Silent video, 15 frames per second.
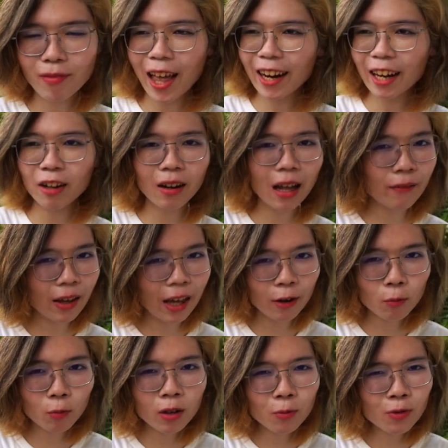and they don't have
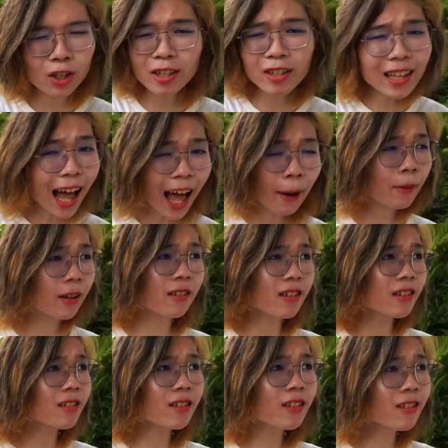Ed Wood, which is sad because
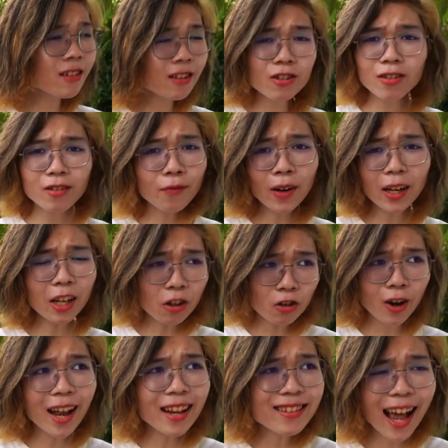he's he's a fucking
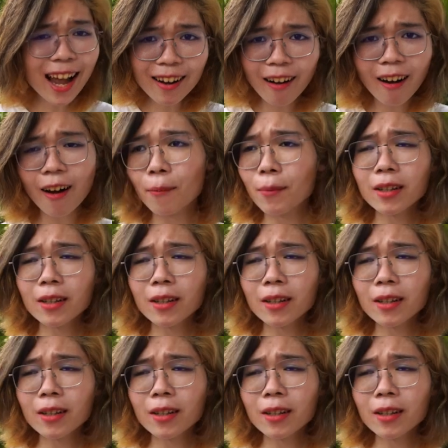trans icon.